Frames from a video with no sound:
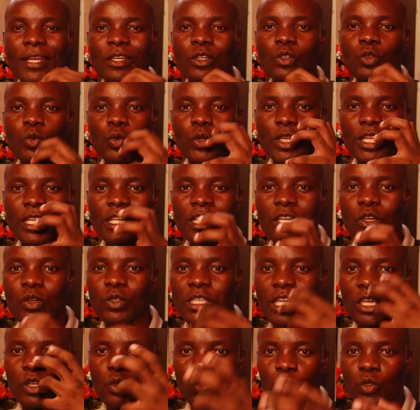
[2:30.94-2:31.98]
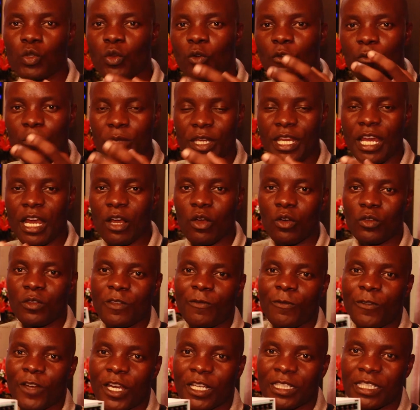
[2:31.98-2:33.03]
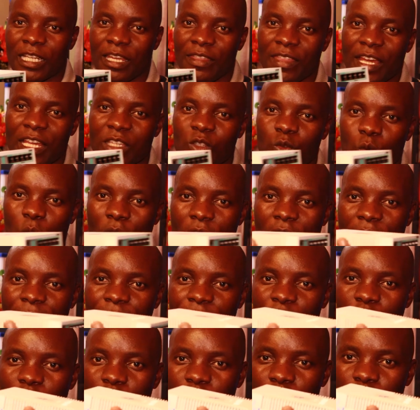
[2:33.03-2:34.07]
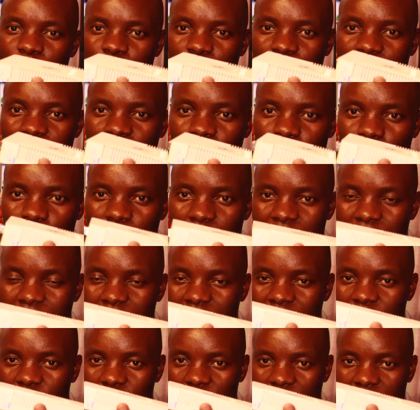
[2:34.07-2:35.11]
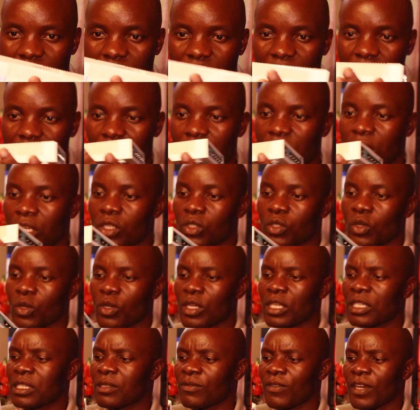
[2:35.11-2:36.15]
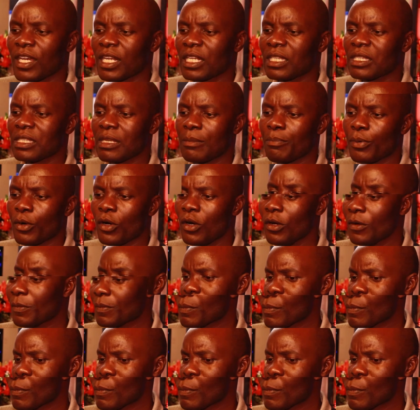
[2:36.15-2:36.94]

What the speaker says: to reduce the use of media converter. That's why I've gone to this 260GS. So it's very simple.